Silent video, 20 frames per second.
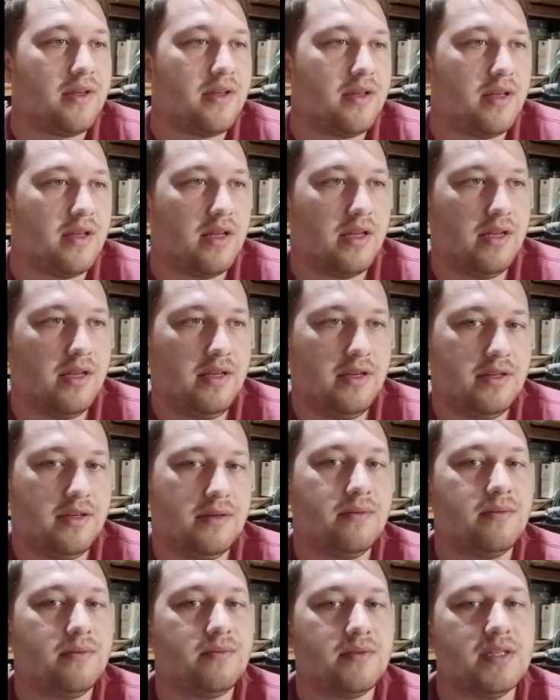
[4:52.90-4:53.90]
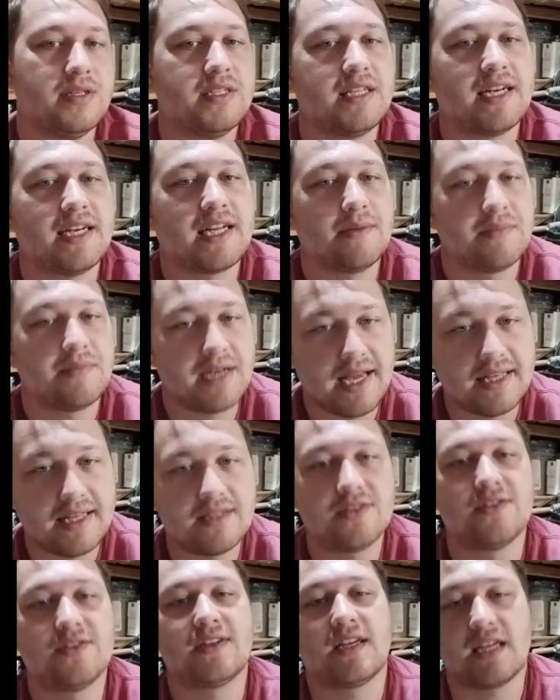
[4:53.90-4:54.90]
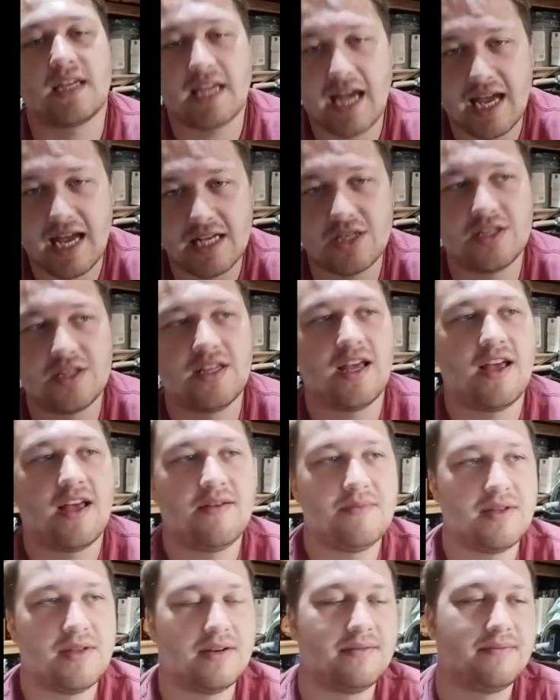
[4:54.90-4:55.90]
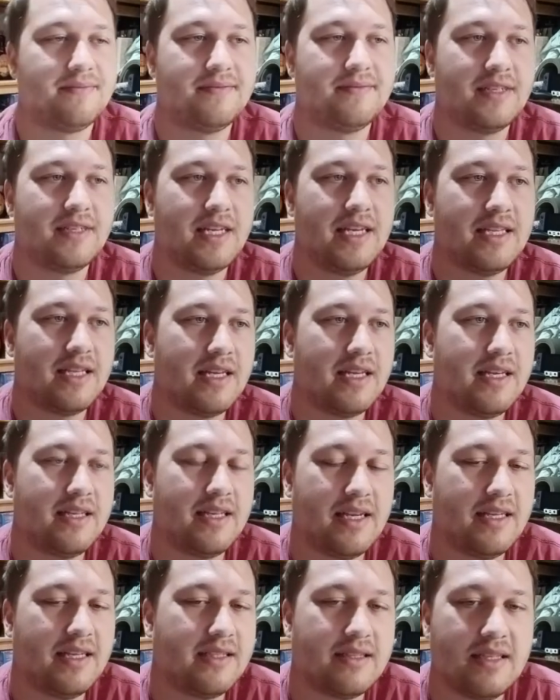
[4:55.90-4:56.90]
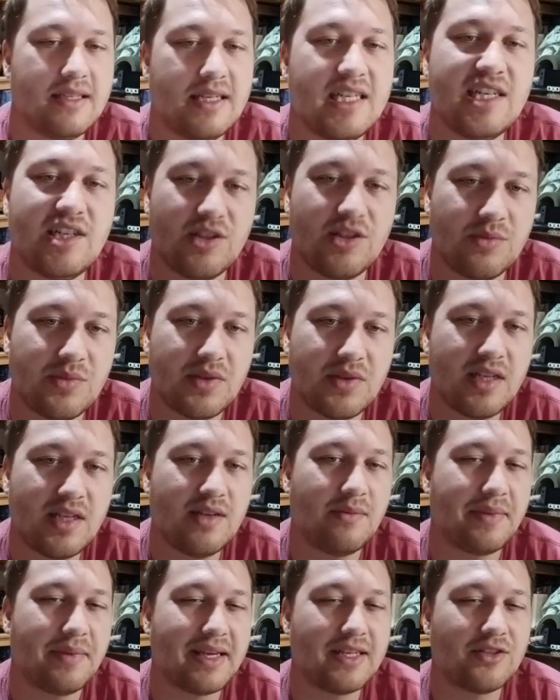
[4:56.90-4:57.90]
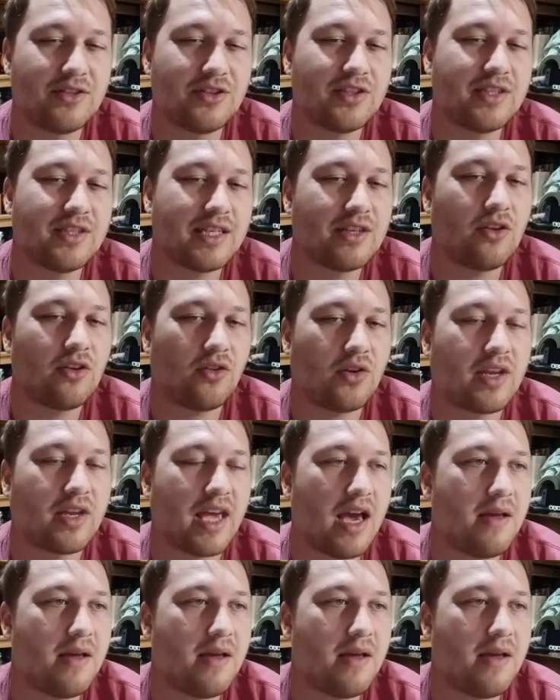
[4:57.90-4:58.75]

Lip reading: And setting up nets to catch them, and it'll be interesting to look at.